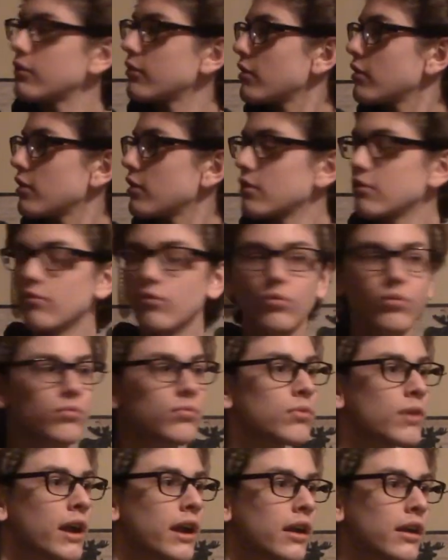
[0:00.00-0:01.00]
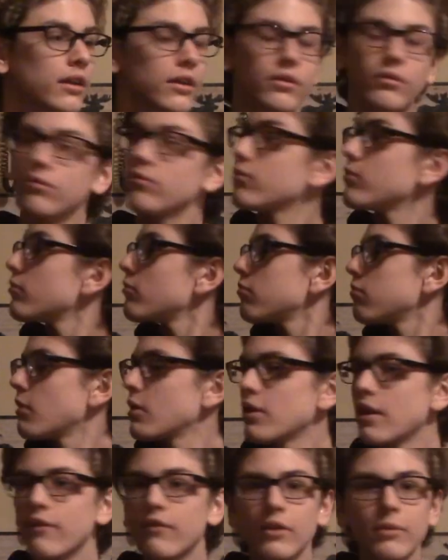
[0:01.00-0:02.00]
Wait,
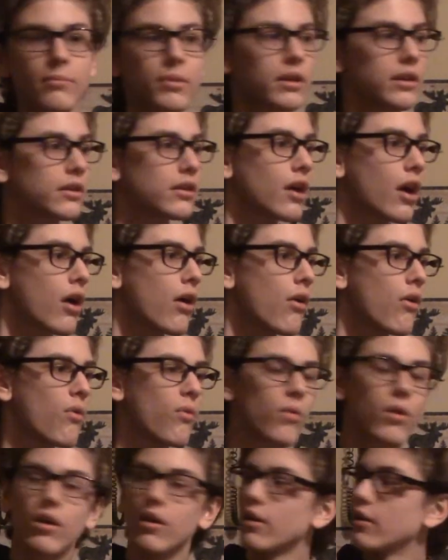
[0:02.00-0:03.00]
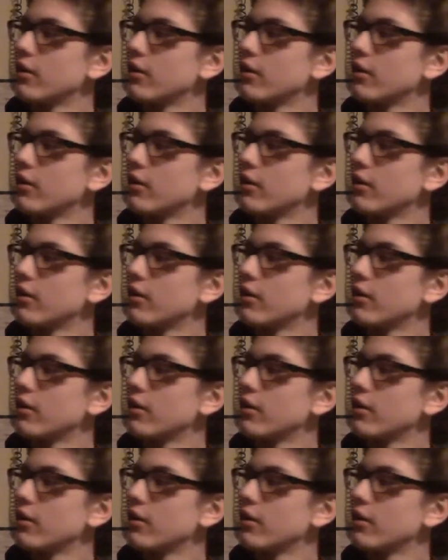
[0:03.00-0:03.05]
where'd everybody go?